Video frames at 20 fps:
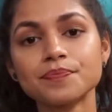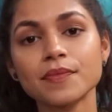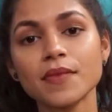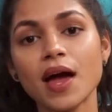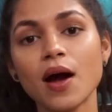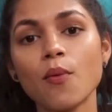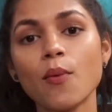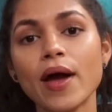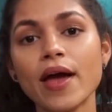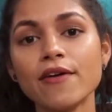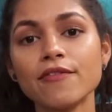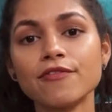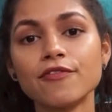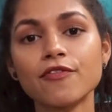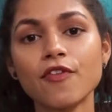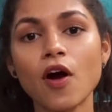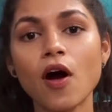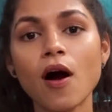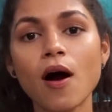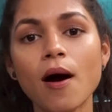away
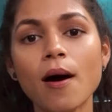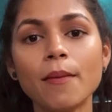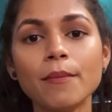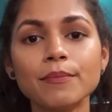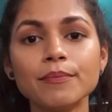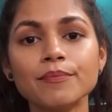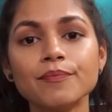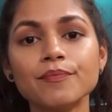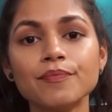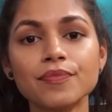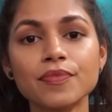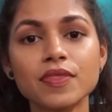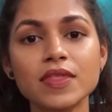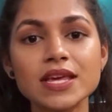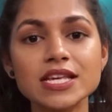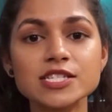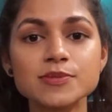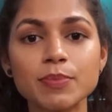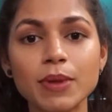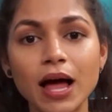from
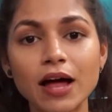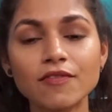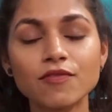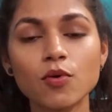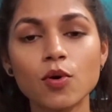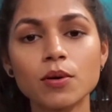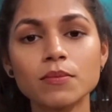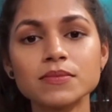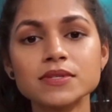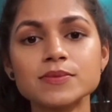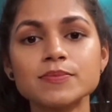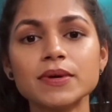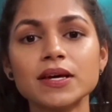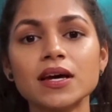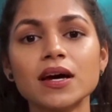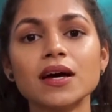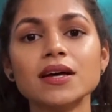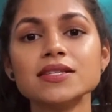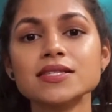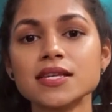these platforms
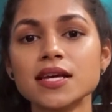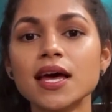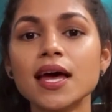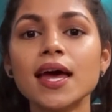because